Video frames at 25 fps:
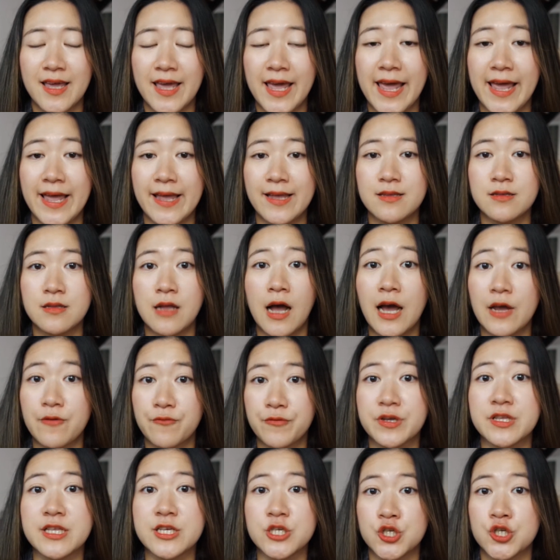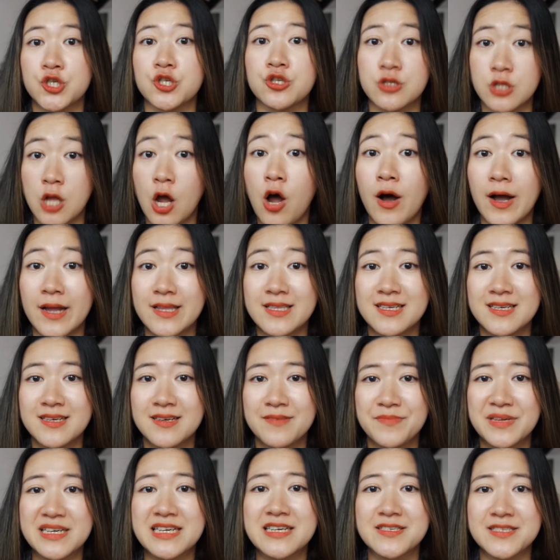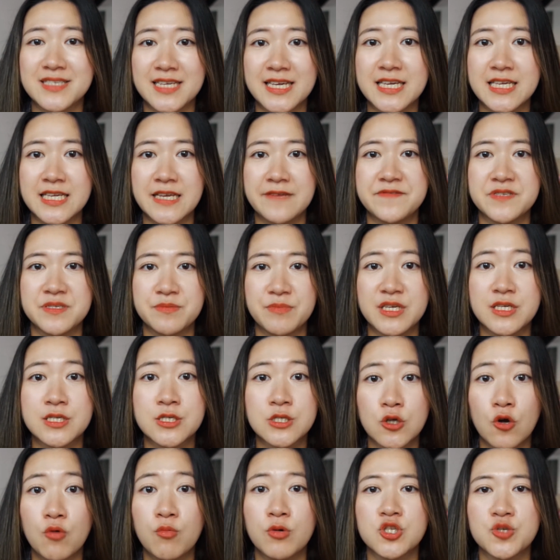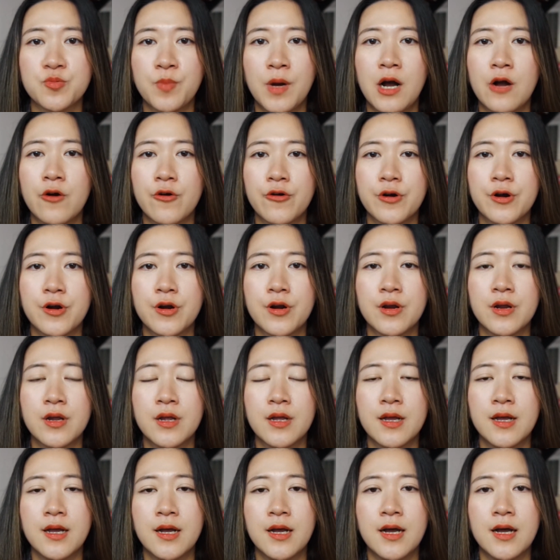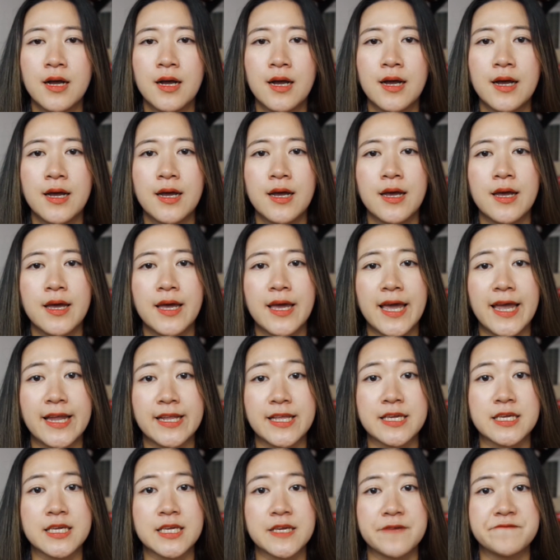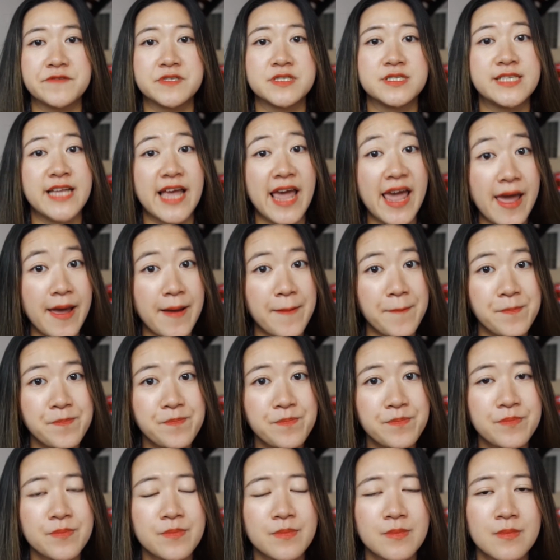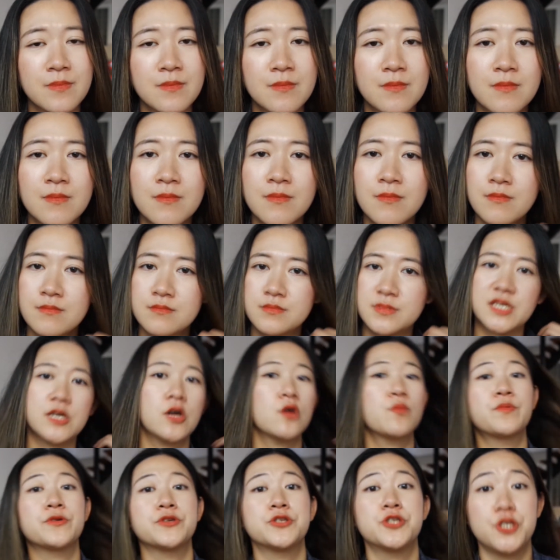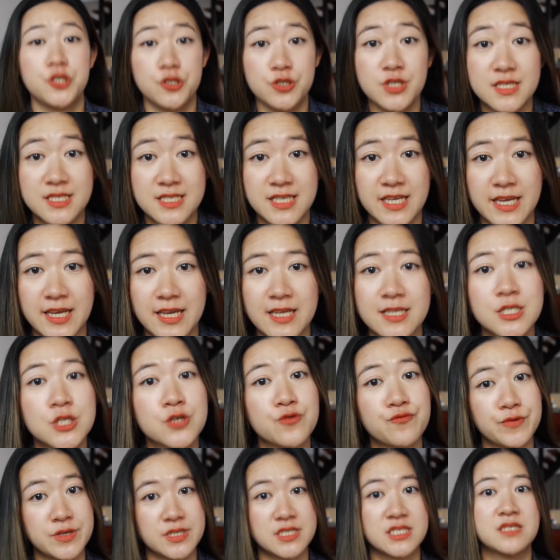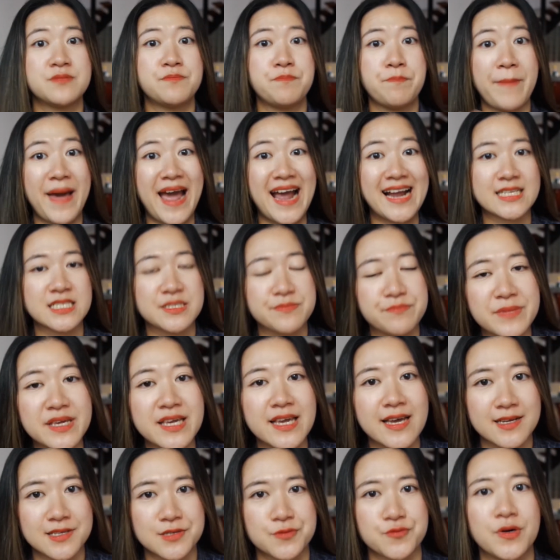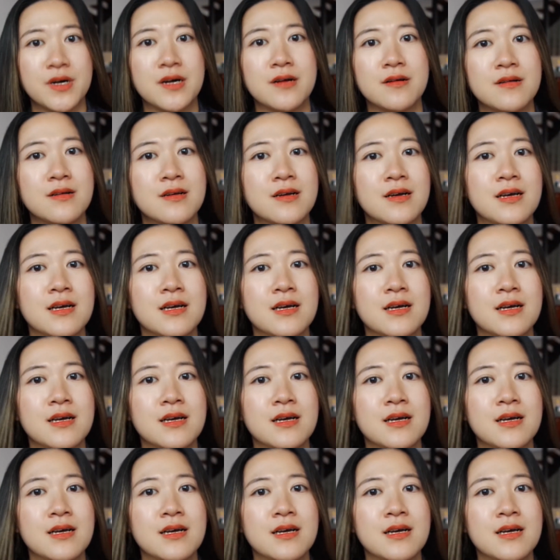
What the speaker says: And I really should not, because it gives me so much power and it gives them the opportunity to respect me as well.